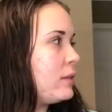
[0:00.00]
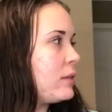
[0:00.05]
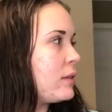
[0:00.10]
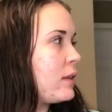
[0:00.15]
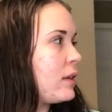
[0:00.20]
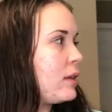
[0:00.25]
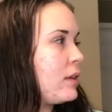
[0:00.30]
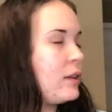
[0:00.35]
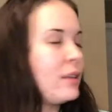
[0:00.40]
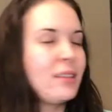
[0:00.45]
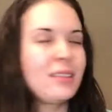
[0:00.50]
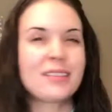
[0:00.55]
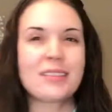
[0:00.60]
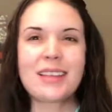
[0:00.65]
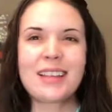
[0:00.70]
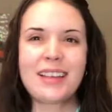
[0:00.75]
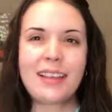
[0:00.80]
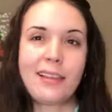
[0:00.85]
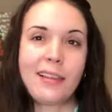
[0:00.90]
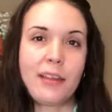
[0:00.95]
It's, it's
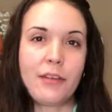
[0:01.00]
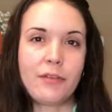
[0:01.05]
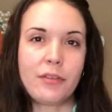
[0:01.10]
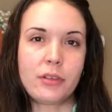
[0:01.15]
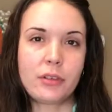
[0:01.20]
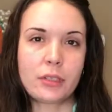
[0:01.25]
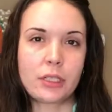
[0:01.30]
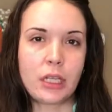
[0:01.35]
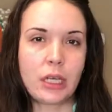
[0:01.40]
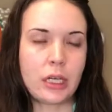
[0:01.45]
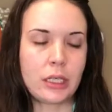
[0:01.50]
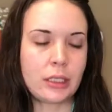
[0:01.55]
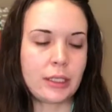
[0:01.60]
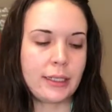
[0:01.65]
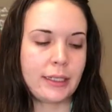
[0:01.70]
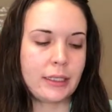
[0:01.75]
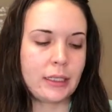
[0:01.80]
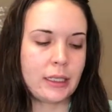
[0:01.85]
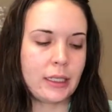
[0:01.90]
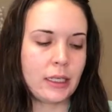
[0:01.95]
like 11 o'clock
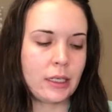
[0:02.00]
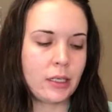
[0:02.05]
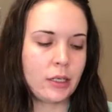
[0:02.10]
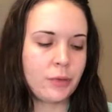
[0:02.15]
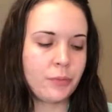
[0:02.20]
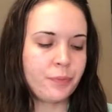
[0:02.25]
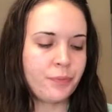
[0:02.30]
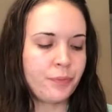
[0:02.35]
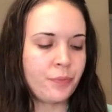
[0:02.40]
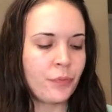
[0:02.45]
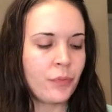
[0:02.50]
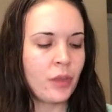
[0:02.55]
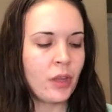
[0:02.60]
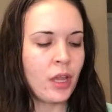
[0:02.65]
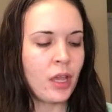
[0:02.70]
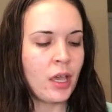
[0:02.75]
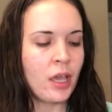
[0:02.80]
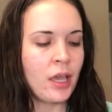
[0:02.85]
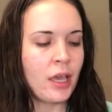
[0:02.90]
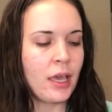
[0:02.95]
right now
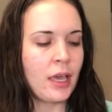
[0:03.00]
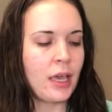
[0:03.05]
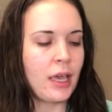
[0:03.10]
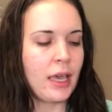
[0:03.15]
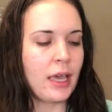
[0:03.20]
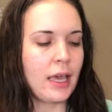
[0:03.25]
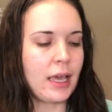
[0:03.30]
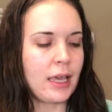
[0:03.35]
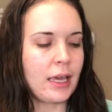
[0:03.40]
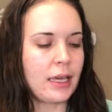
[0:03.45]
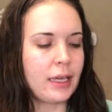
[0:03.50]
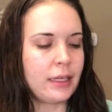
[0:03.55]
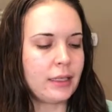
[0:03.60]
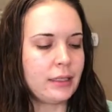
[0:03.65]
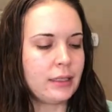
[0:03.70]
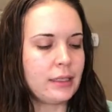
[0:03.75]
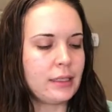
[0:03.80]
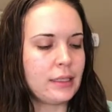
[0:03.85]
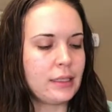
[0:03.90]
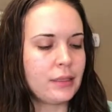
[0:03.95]

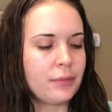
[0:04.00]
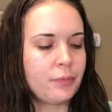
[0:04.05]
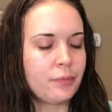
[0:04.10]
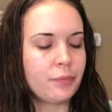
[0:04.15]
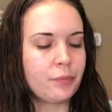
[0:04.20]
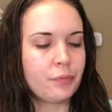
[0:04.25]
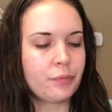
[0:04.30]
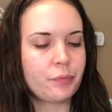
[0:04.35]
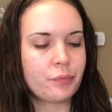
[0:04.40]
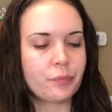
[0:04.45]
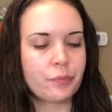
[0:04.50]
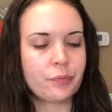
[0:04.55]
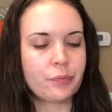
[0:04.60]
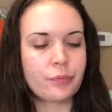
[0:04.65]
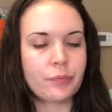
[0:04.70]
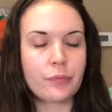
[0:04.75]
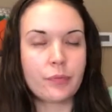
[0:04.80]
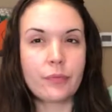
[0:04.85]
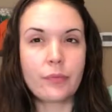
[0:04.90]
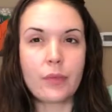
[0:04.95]
and
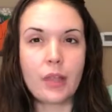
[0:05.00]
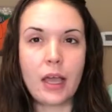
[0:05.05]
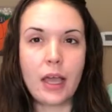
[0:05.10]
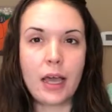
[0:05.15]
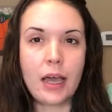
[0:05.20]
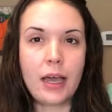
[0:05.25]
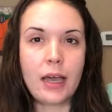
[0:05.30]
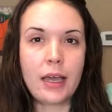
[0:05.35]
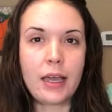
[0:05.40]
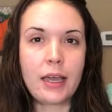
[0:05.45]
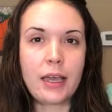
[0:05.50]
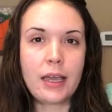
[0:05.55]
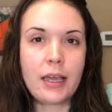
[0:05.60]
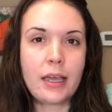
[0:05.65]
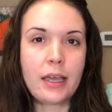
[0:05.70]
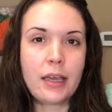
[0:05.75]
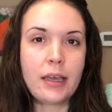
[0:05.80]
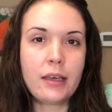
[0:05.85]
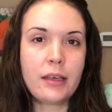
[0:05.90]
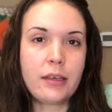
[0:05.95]

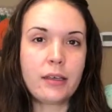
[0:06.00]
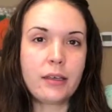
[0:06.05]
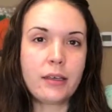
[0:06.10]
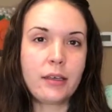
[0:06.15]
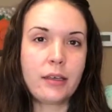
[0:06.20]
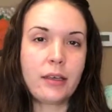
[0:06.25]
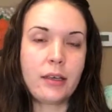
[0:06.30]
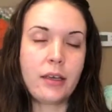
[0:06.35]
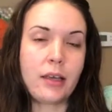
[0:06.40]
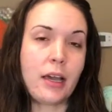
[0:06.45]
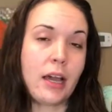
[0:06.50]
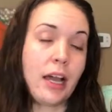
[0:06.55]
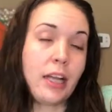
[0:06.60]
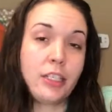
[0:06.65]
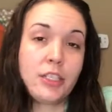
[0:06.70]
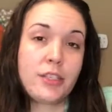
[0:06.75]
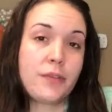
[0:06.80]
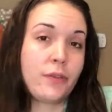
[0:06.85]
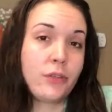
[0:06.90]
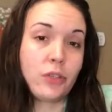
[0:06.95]
I I
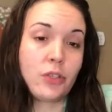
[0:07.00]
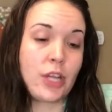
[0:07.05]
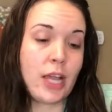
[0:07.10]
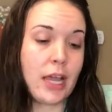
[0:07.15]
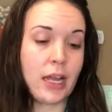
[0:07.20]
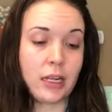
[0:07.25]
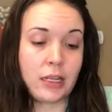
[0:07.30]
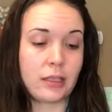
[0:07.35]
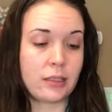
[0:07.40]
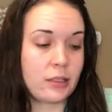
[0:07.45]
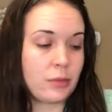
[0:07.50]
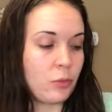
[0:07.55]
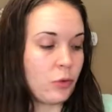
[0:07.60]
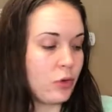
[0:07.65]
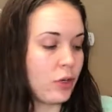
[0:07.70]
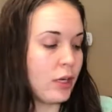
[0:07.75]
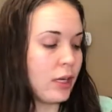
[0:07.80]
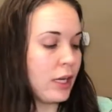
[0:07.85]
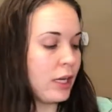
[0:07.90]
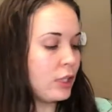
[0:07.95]
just feel chatty this
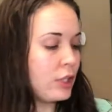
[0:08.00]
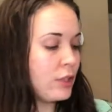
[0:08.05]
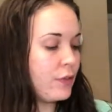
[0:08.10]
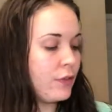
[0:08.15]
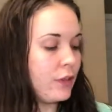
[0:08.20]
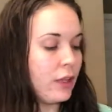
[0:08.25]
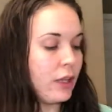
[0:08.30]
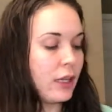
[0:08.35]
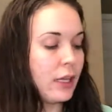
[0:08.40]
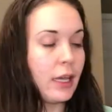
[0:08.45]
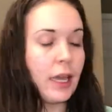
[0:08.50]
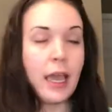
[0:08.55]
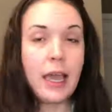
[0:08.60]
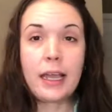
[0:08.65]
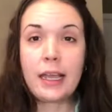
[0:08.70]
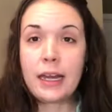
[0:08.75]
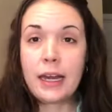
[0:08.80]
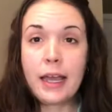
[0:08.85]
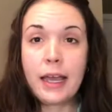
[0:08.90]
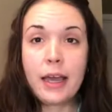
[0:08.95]
morning. I just feel like
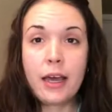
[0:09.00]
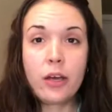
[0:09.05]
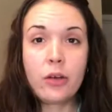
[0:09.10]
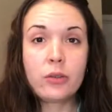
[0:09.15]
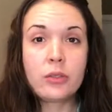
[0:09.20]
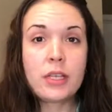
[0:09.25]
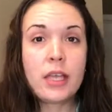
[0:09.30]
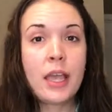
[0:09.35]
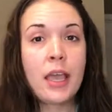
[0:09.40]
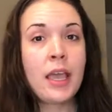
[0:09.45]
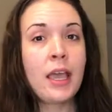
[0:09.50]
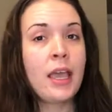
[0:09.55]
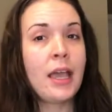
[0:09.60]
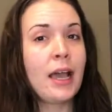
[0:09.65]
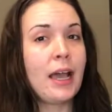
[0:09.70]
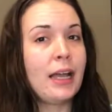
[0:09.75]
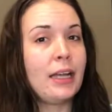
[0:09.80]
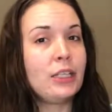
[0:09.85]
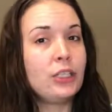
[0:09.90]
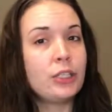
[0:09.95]
hanging out
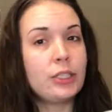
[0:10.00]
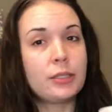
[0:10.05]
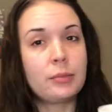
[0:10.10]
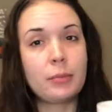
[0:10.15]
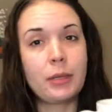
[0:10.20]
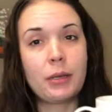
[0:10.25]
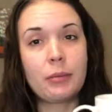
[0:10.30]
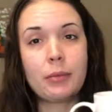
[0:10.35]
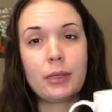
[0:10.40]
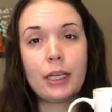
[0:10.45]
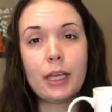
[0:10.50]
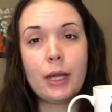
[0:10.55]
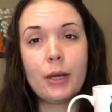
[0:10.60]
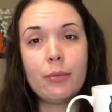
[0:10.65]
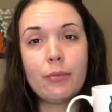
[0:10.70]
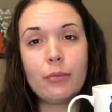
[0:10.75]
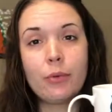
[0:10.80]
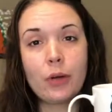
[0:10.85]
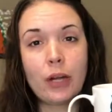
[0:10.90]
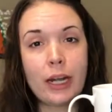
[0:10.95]
I just made me a
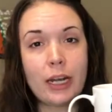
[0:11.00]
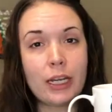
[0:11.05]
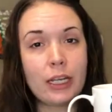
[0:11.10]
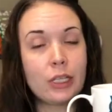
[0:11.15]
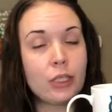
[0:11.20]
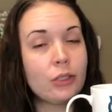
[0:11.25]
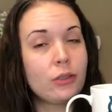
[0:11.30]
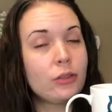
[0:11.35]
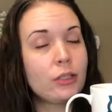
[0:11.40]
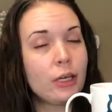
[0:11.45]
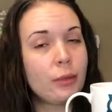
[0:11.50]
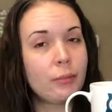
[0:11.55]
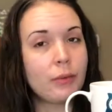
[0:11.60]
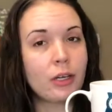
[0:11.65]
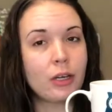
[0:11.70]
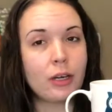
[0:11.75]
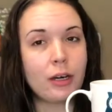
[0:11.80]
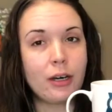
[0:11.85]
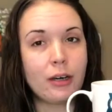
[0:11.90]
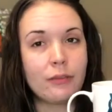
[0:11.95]
brand new cup of
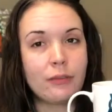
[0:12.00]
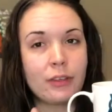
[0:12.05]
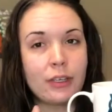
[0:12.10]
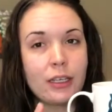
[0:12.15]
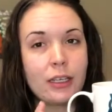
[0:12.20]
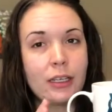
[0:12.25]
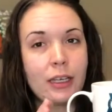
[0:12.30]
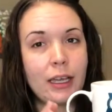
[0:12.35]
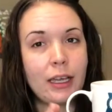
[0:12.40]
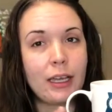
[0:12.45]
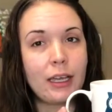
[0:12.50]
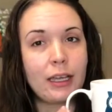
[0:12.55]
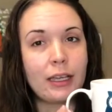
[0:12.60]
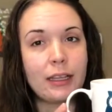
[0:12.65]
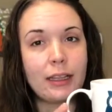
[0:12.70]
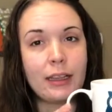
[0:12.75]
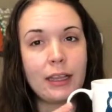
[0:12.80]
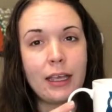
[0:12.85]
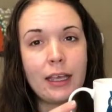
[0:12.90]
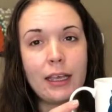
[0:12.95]
coffee
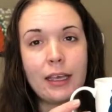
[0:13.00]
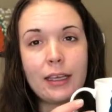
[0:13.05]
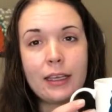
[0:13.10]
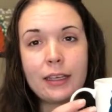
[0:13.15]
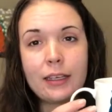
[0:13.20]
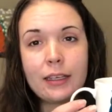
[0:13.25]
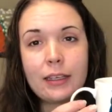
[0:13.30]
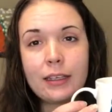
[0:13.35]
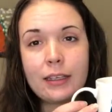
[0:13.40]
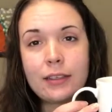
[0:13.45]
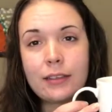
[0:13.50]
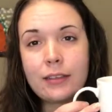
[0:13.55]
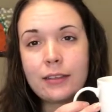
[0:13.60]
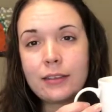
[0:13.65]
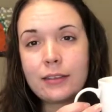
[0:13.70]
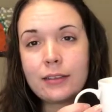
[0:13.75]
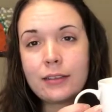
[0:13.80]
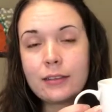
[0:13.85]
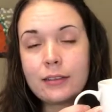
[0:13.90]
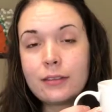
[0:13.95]
and like
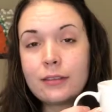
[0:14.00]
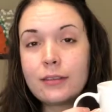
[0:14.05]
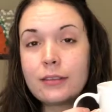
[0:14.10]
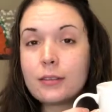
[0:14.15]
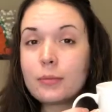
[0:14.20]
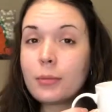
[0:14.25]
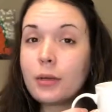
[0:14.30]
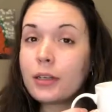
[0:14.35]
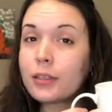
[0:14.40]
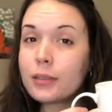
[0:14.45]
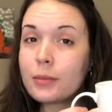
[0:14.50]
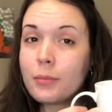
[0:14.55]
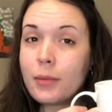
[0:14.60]
this mug is